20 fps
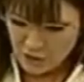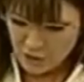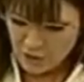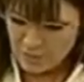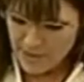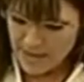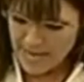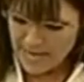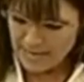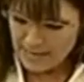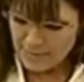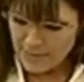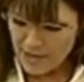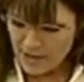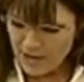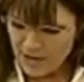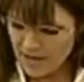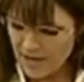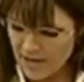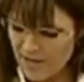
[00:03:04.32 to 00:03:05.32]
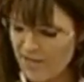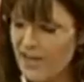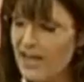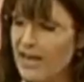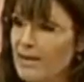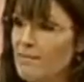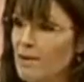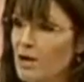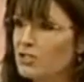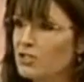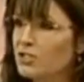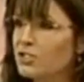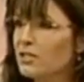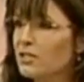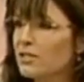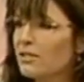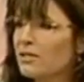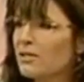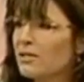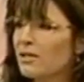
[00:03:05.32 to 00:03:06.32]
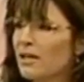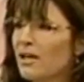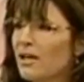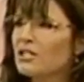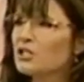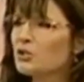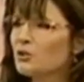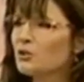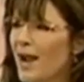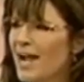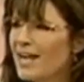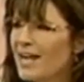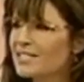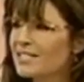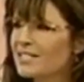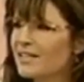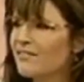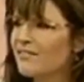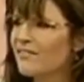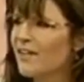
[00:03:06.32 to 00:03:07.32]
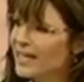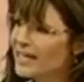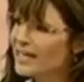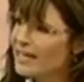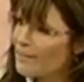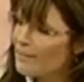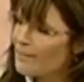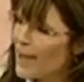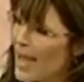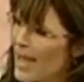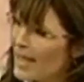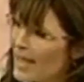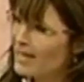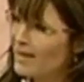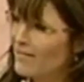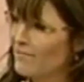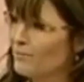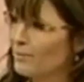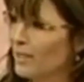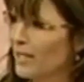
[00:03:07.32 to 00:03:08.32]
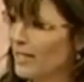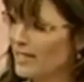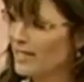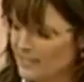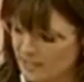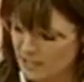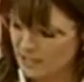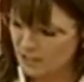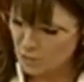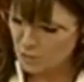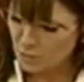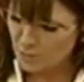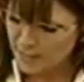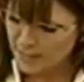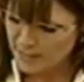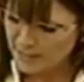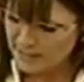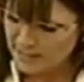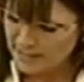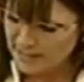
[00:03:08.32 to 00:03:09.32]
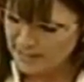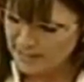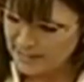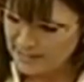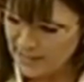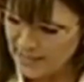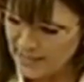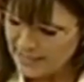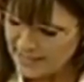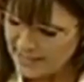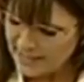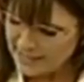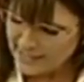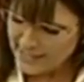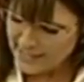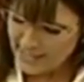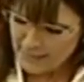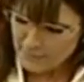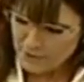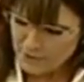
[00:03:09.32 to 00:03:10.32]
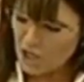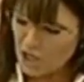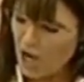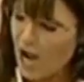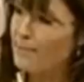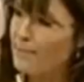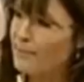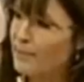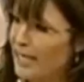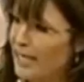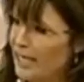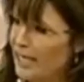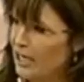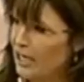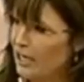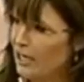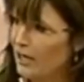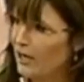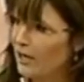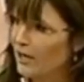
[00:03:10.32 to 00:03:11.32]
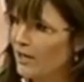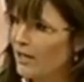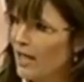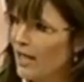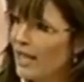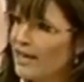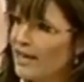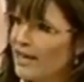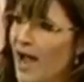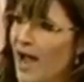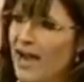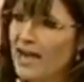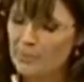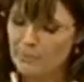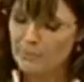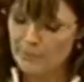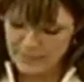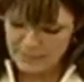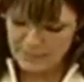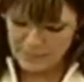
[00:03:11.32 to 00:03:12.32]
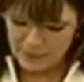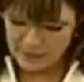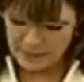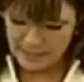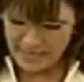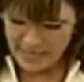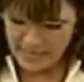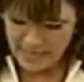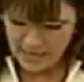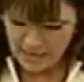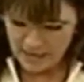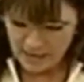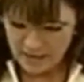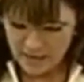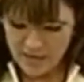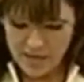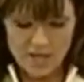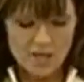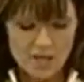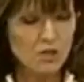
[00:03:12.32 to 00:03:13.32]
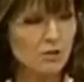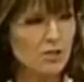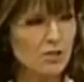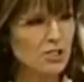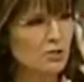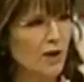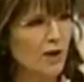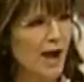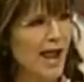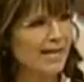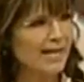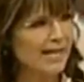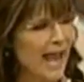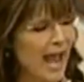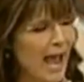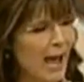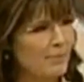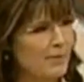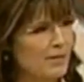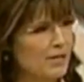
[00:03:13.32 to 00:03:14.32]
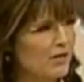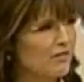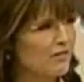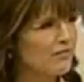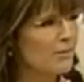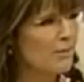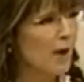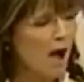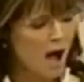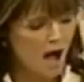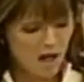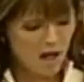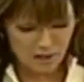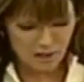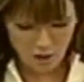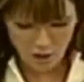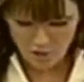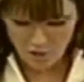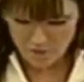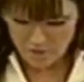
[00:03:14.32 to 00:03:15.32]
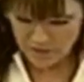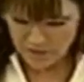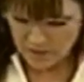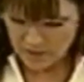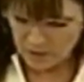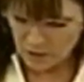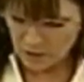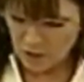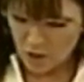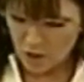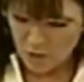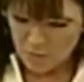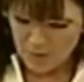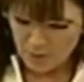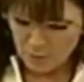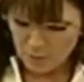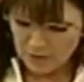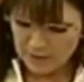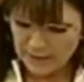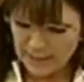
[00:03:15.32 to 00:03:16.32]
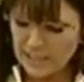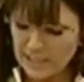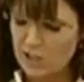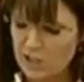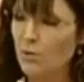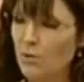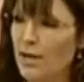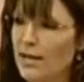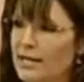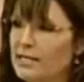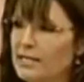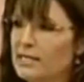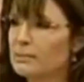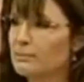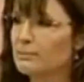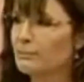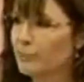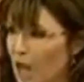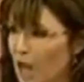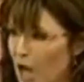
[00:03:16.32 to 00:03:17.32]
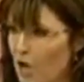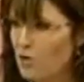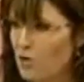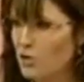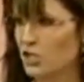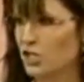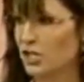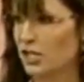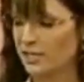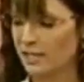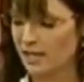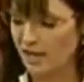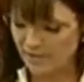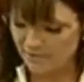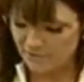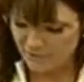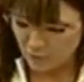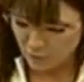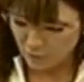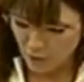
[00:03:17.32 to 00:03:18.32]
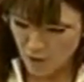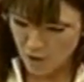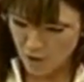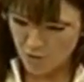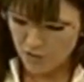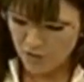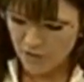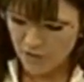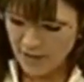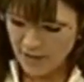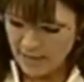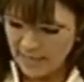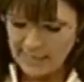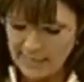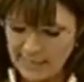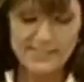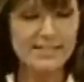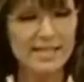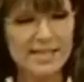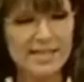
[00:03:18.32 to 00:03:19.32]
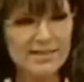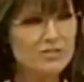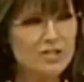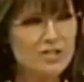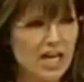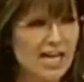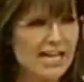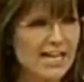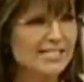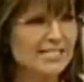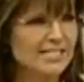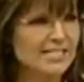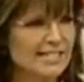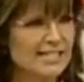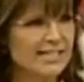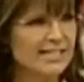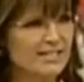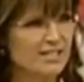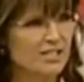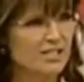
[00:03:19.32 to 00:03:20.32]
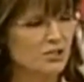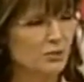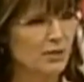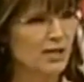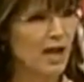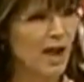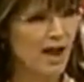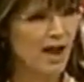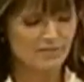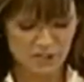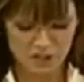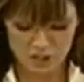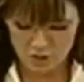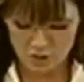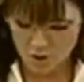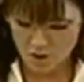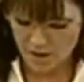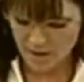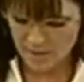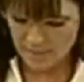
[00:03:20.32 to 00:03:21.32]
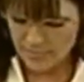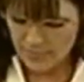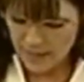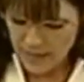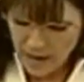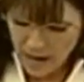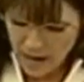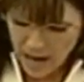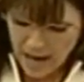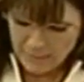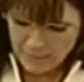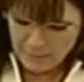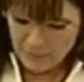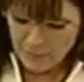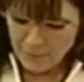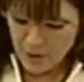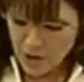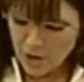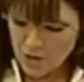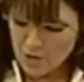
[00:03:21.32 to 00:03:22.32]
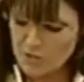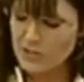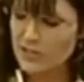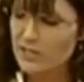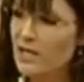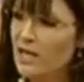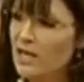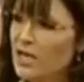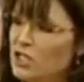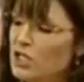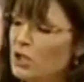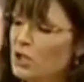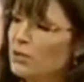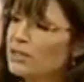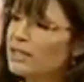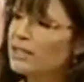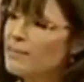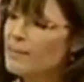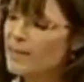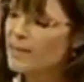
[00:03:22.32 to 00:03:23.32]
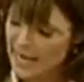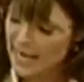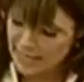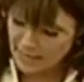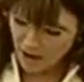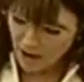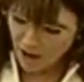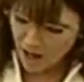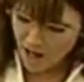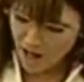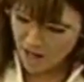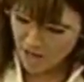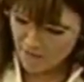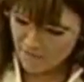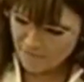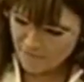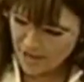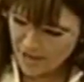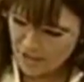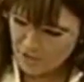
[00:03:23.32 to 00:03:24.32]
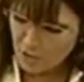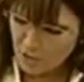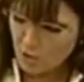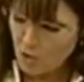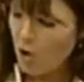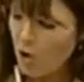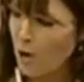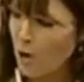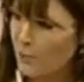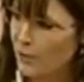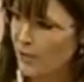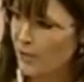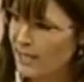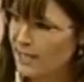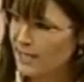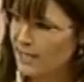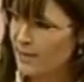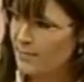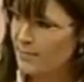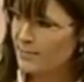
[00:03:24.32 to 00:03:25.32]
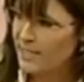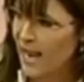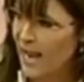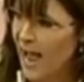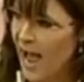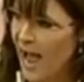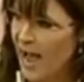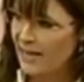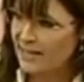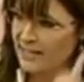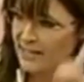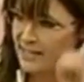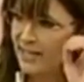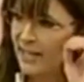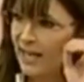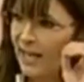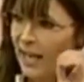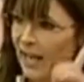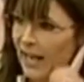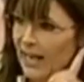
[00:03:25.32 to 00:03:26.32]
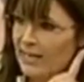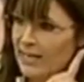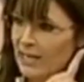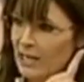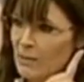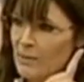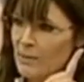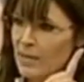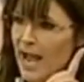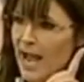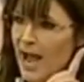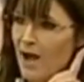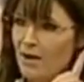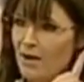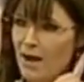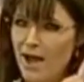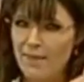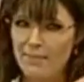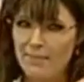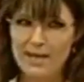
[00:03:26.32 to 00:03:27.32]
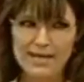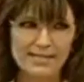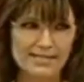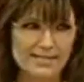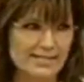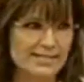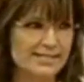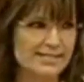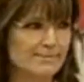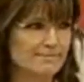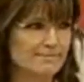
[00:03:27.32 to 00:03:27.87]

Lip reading: So to make America the most attractive and competitive place to do business, to set up shop here and hire people here, to attract capital from all over the globe that will lead to an explosion of growth instead of chasing industry offshore, I propose to eliminate all federal corporate income tax. And hear me out on this.